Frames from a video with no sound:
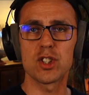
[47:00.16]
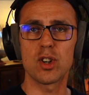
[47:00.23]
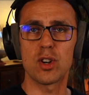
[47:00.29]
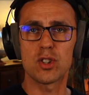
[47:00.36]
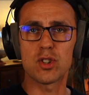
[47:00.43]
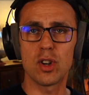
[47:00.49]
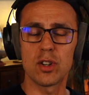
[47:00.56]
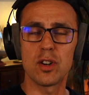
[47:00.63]
or a
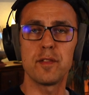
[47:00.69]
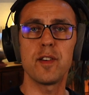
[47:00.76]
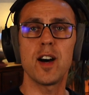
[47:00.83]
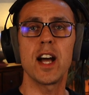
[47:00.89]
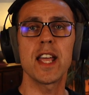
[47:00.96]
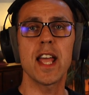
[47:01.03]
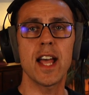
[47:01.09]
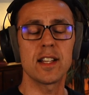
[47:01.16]
ton of
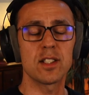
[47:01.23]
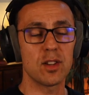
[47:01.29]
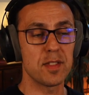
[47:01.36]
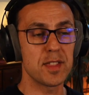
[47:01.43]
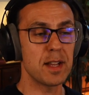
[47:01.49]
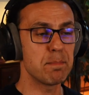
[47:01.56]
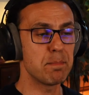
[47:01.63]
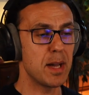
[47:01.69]
high end on
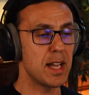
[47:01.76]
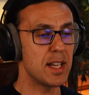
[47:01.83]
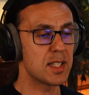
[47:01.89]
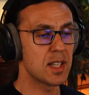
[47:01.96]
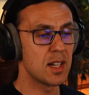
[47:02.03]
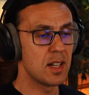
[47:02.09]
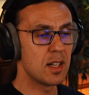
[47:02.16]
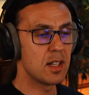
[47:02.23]
that bass,
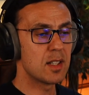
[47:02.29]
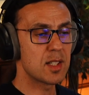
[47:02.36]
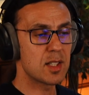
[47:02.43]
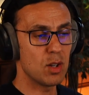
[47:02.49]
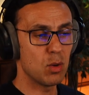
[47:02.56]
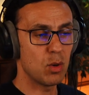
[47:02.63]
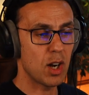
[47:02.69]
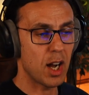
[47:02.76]

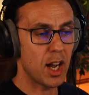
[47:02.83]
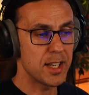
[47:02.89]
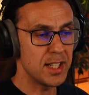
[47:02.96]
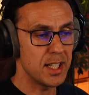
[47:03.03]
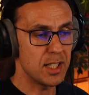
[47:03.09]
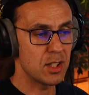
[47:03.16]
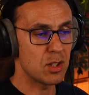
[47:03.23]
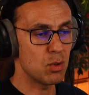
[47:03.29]
so I
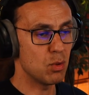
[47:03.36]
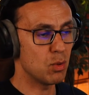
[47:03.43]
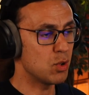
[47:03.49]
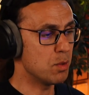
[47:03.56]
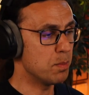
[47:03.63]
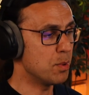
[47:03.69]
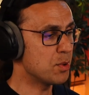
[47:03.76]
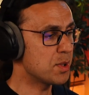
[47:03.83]
needed to
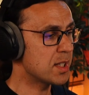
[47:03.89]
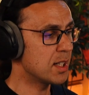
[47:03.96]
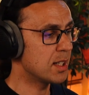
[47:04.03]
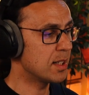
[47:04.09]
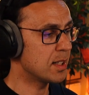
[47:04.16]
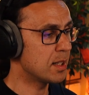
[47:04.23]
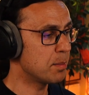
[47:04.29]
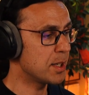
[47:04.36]
boost it
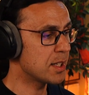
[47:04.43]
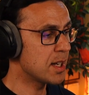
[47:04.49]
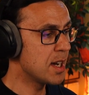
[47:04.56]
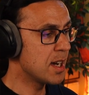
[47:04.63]
a little bit.